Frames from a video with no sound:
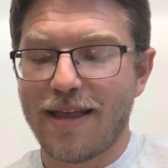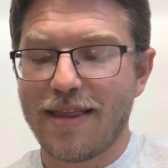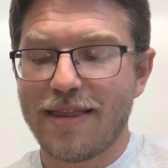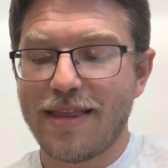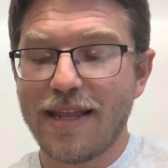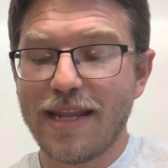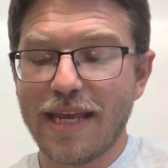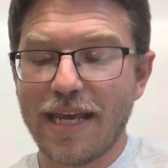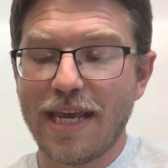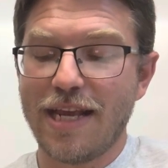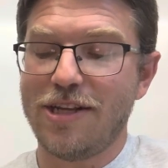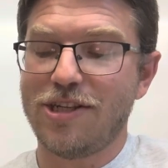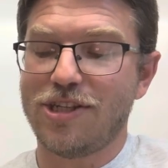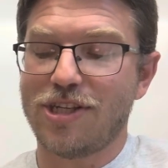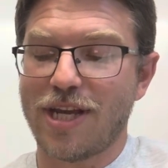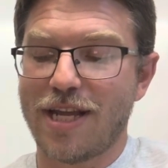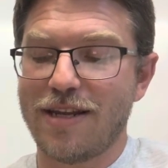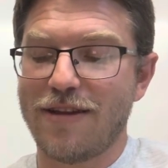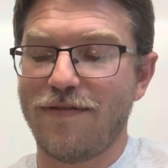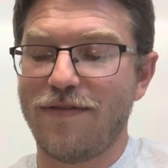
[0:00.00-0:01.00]
then each
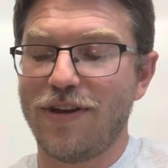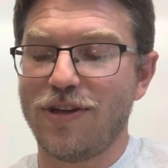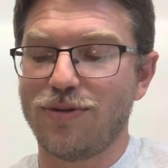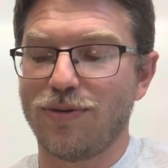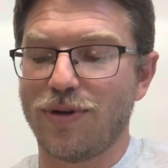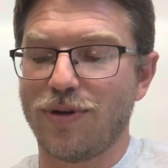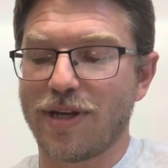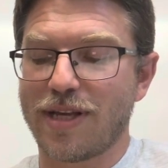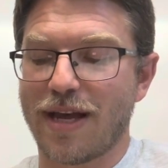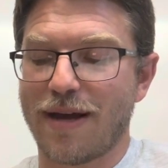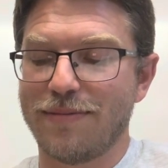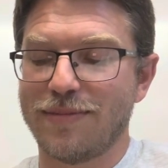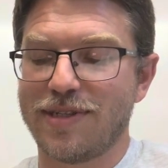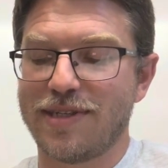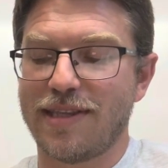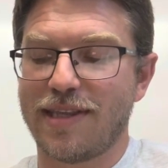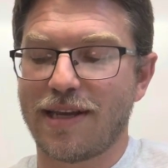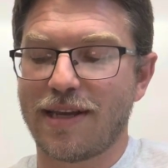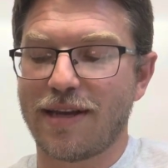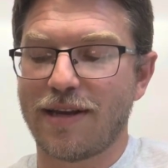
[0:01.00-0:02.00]
individual comes
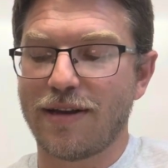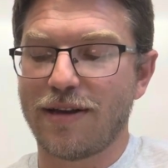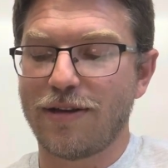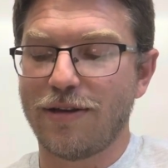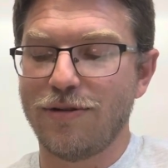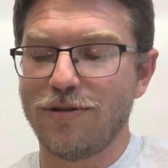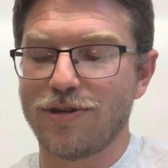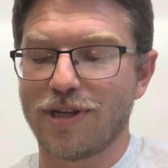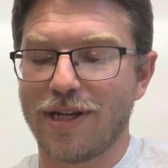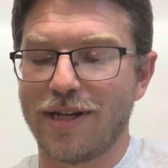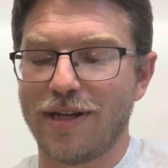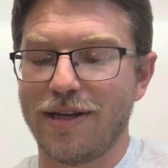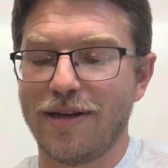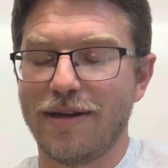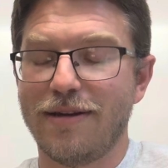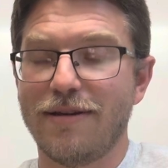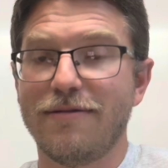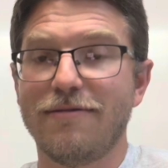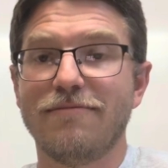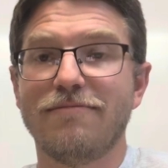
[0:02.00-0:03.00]
to the conclusion
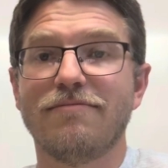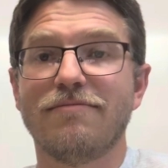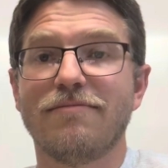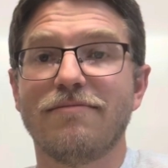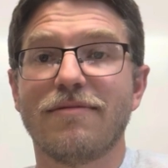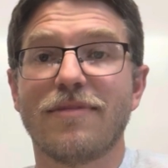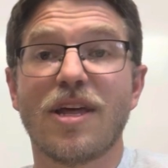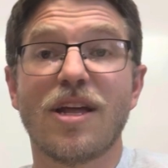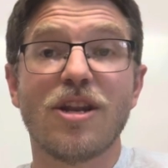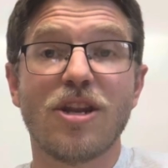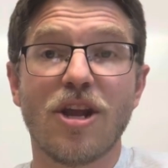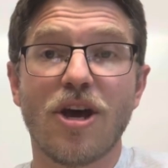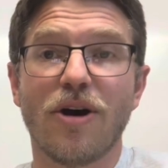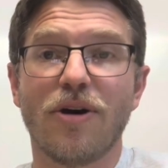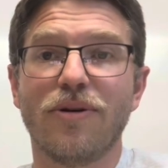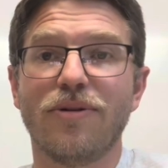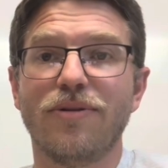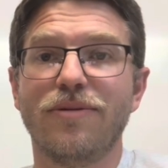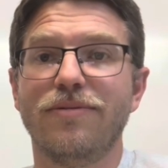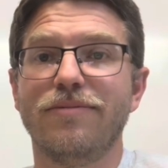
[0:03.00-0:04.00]
that
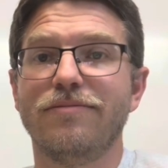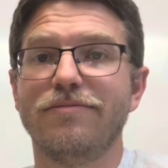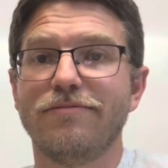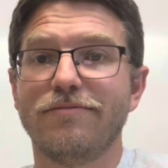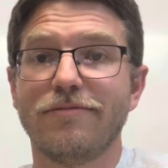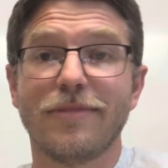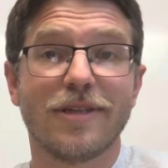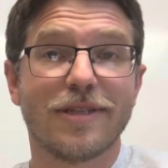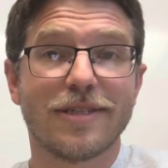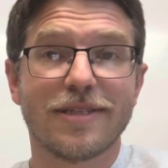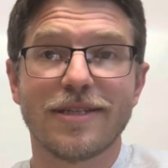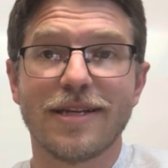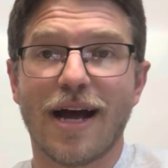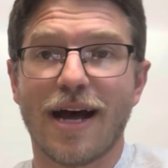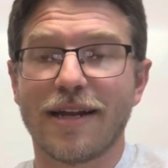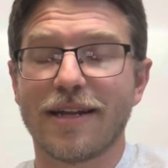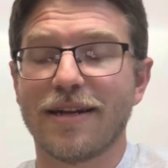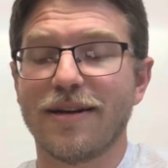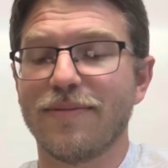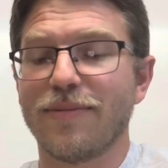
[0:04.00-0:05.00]
no, it's
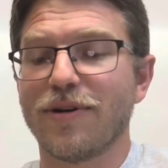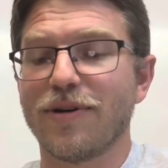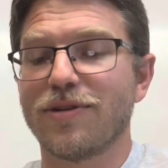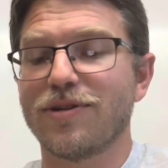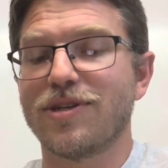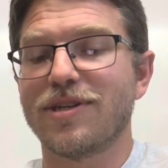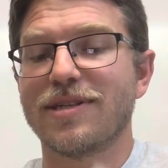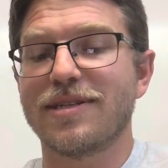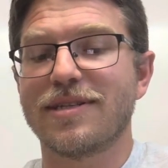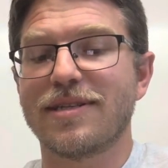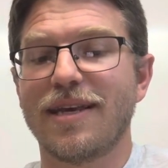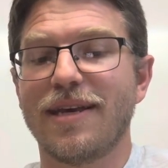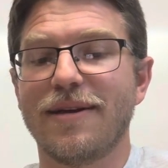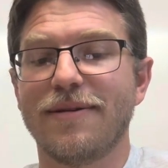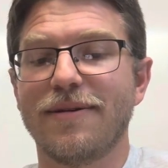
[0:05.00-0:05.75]
not an emergency.